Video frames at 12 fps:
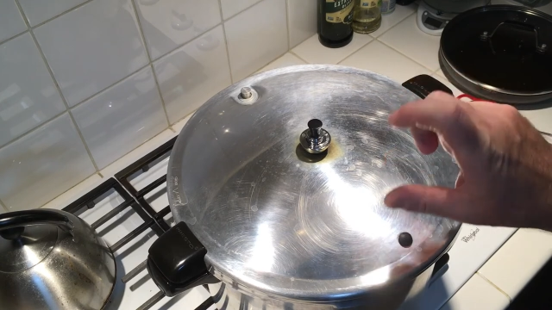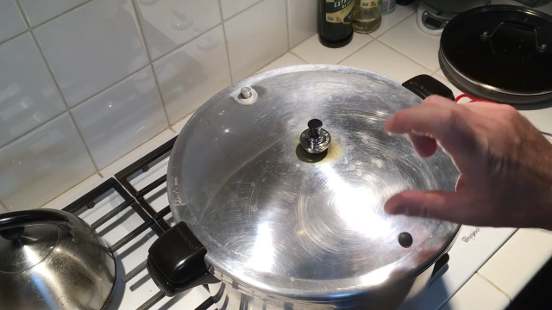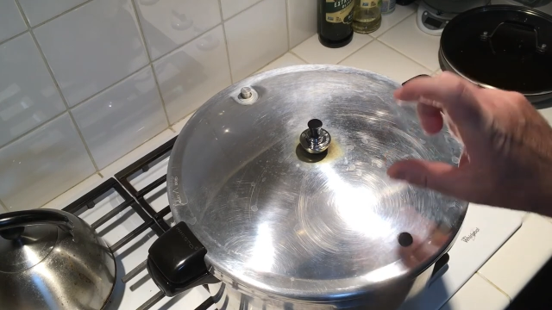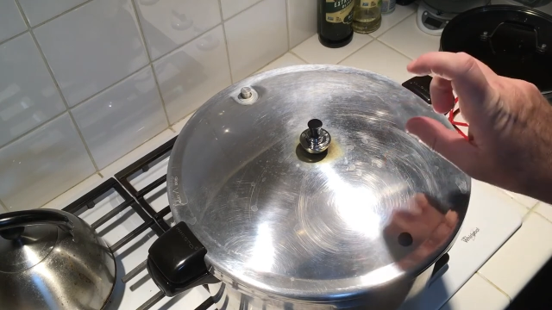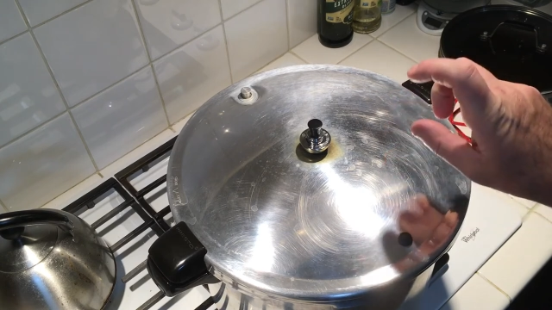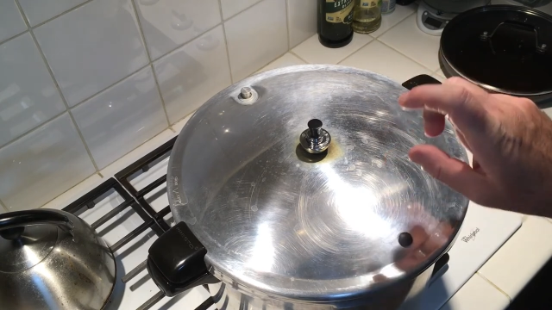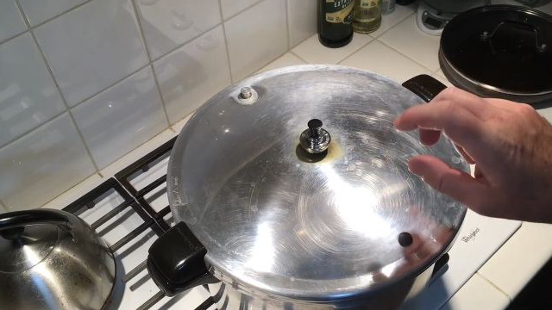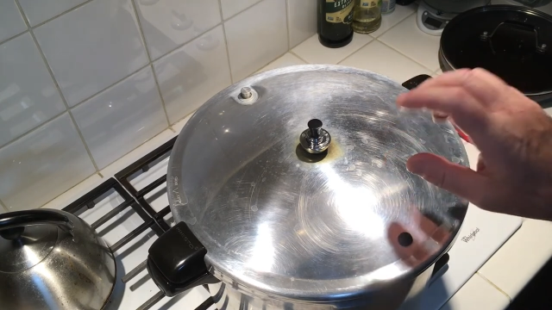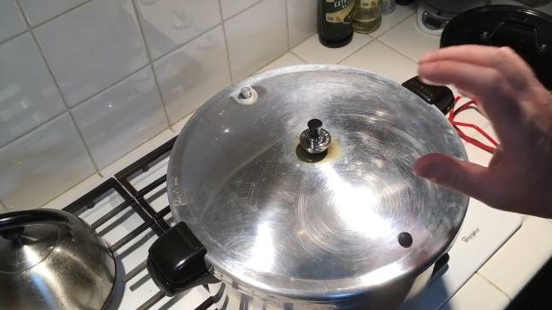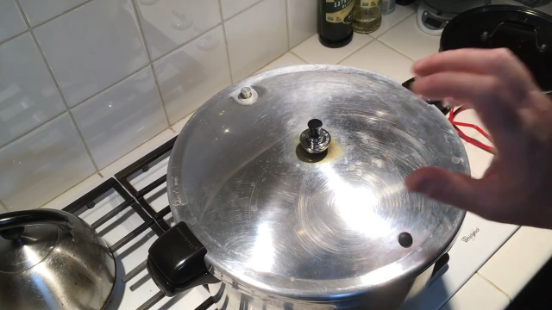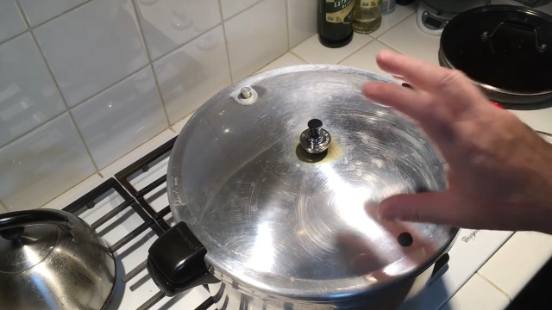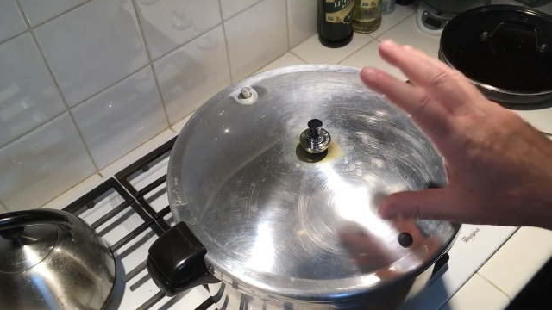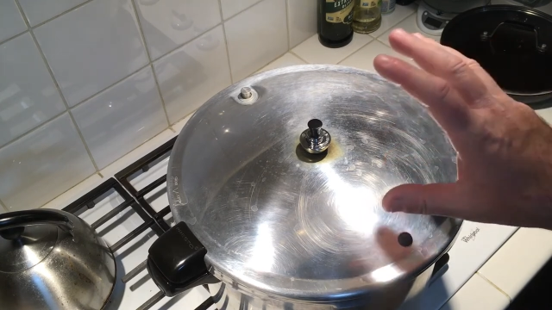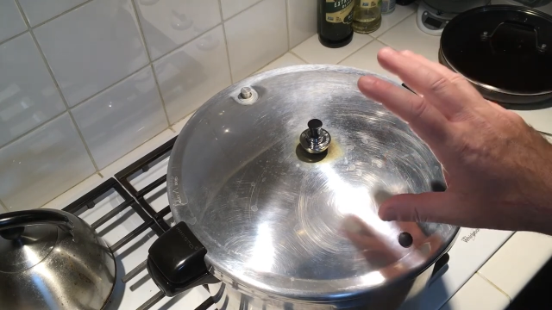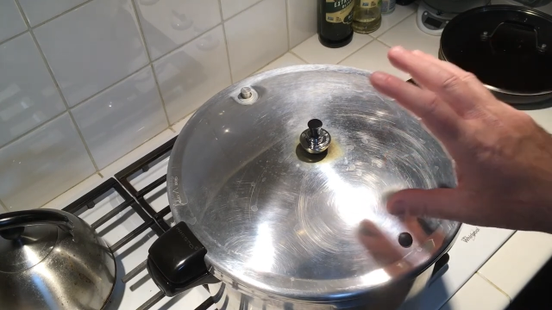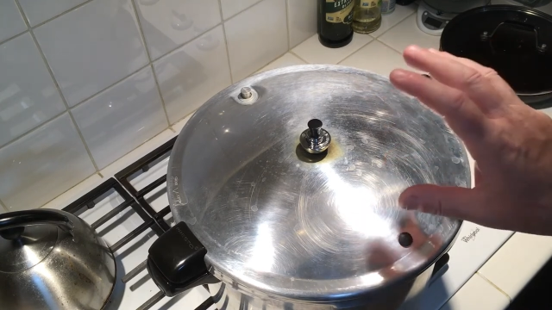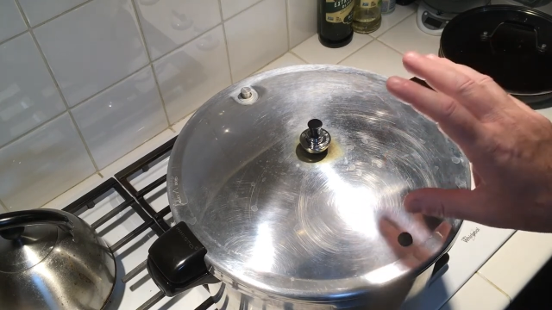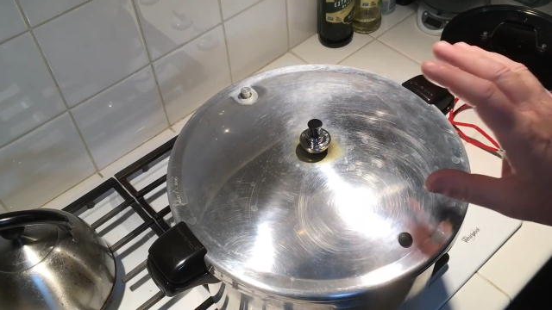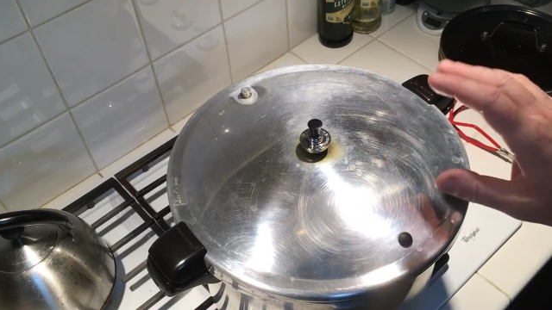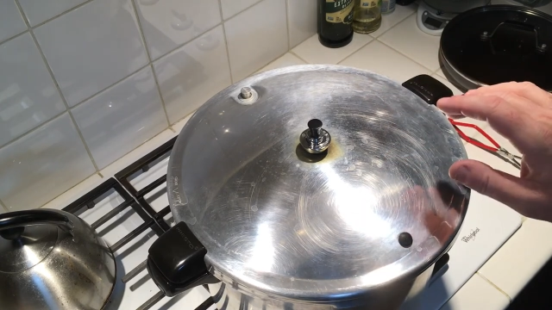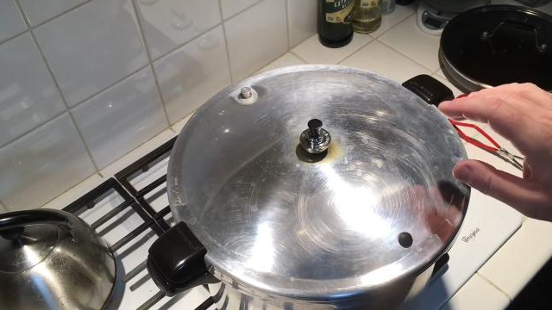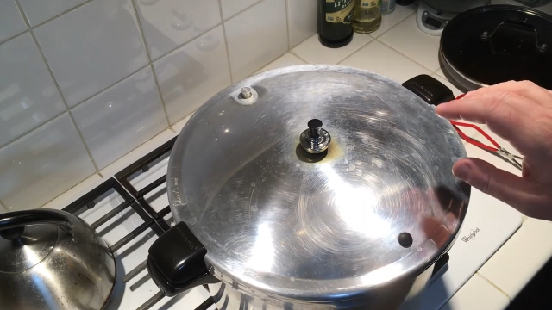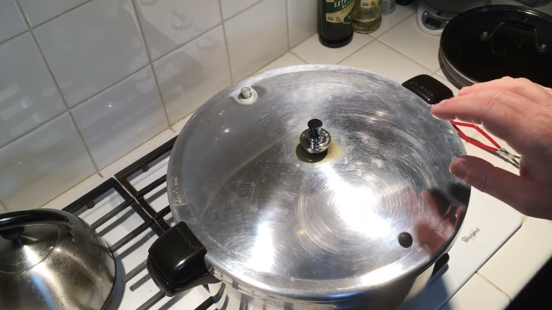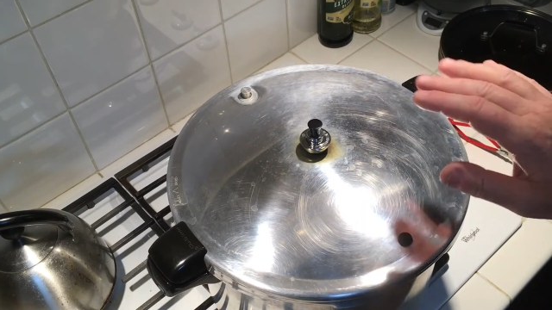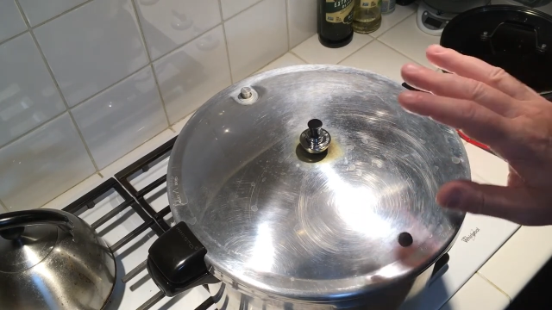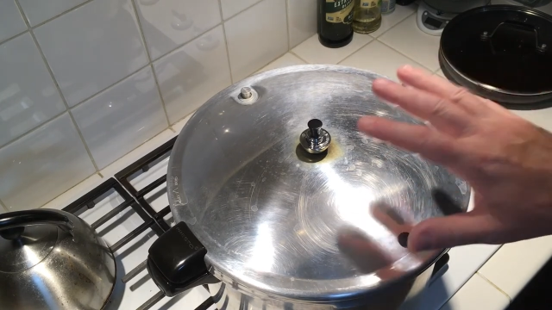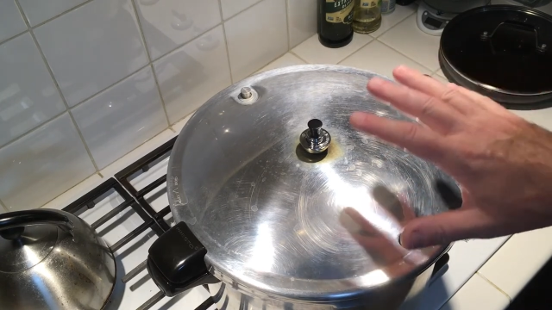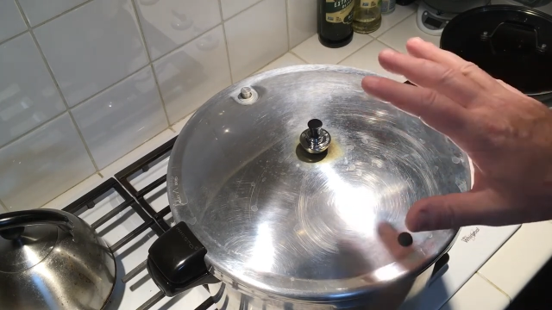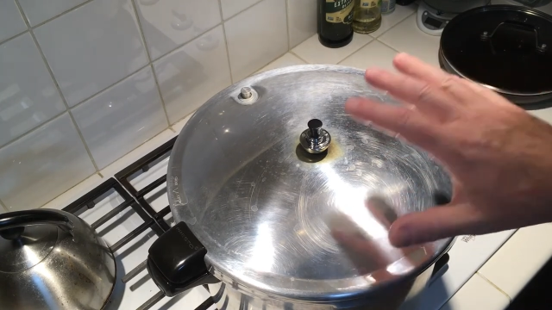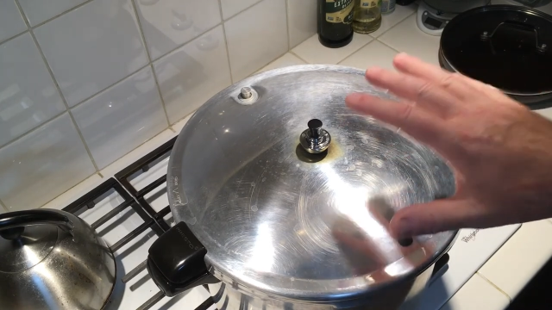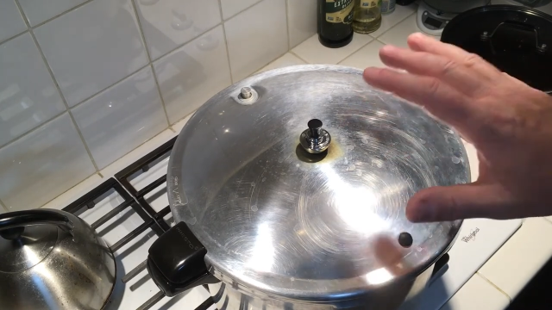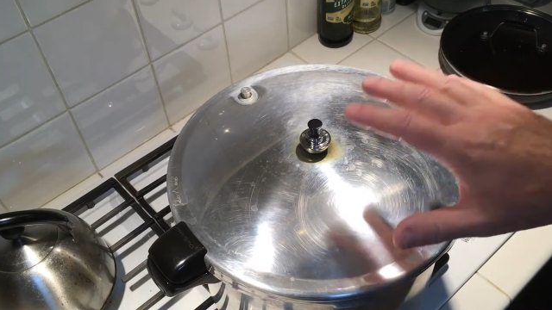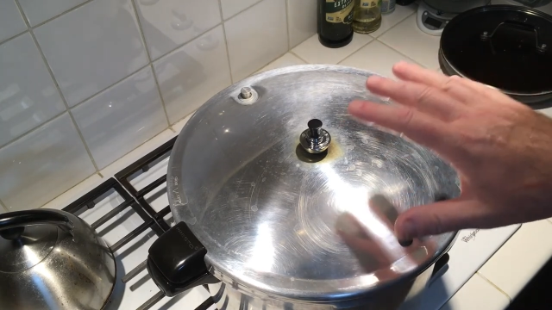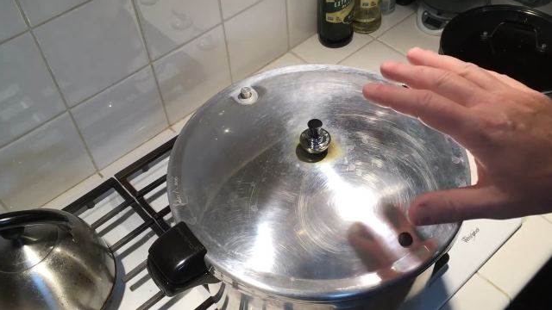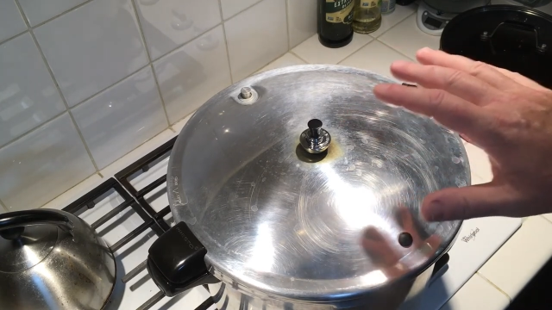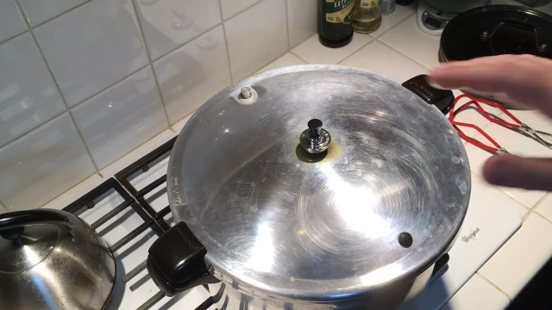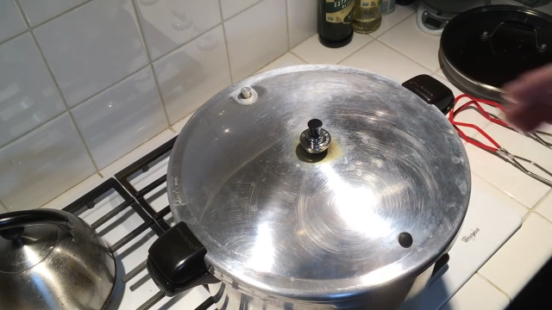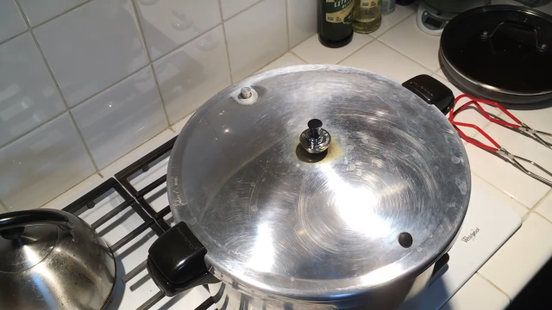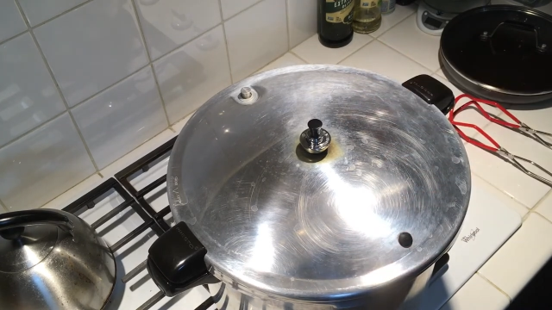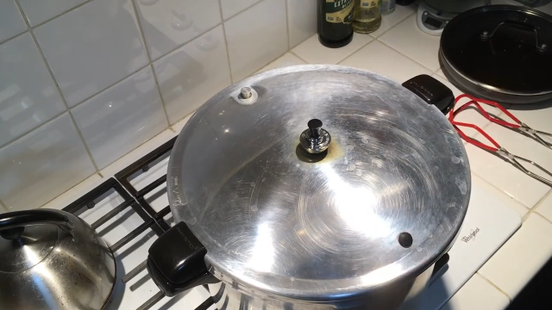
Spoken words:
(no speaker visible)